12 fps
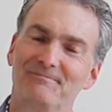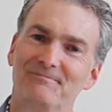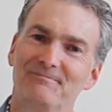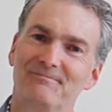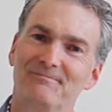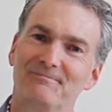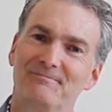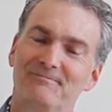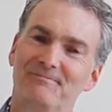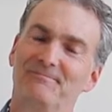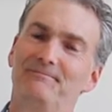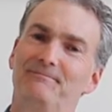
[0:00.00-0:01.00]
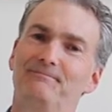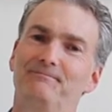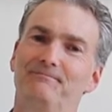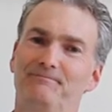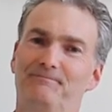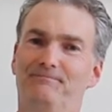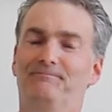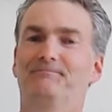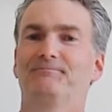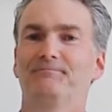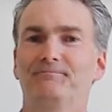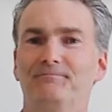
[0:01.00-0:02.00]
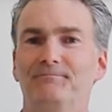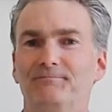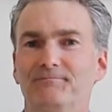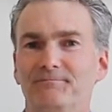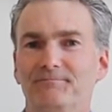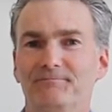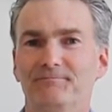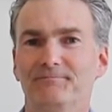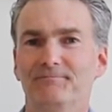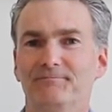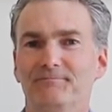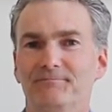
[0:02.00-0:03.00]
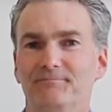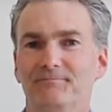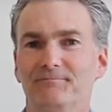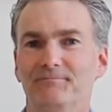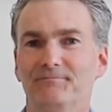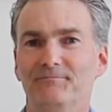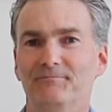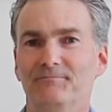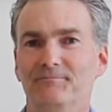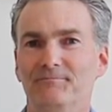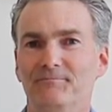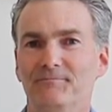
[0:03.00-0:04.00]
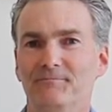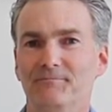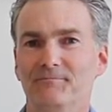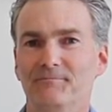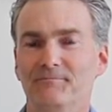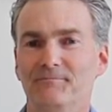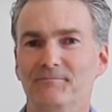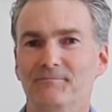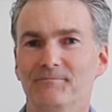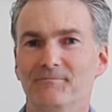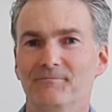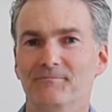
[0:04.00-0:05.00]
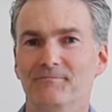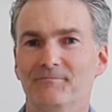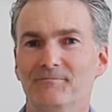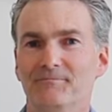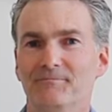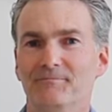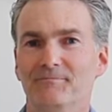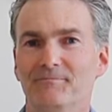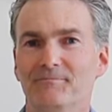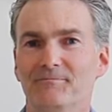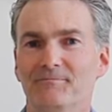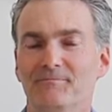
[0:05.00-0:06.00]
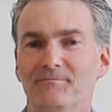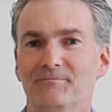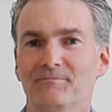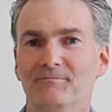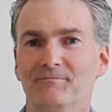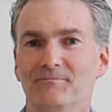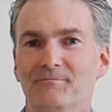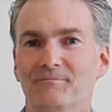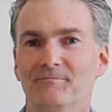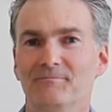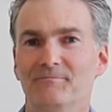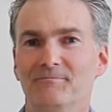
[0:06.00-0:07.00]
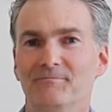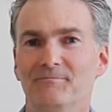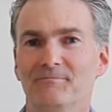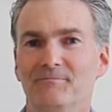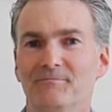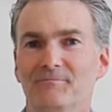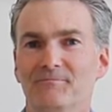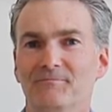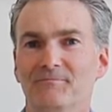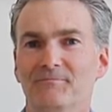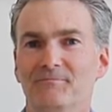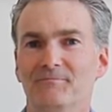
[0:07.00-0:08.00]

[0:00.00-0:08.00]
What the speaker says: [no speech]